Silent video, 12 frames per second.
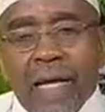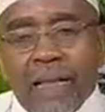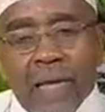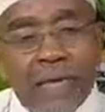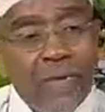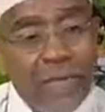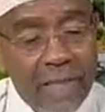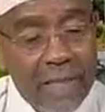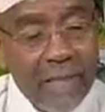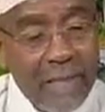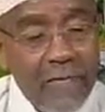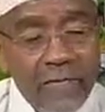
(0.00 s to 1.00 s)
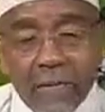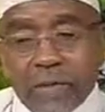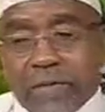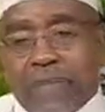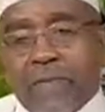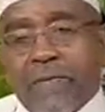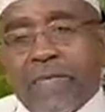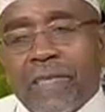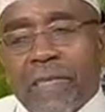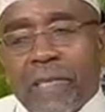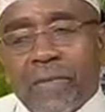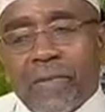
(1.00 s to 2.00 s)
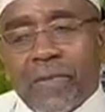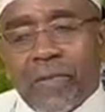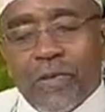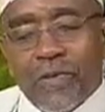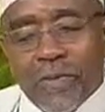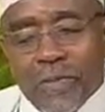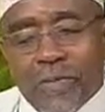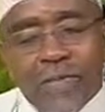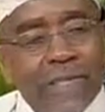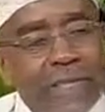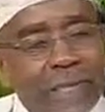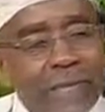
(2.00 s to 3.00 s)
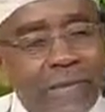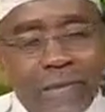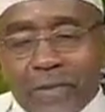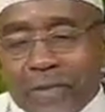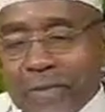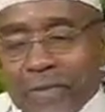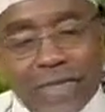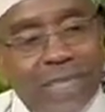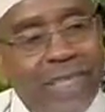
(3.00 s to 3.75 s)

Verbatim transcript: And they're presenting their version of Islam, so you've given us an opportunity mm-hmm.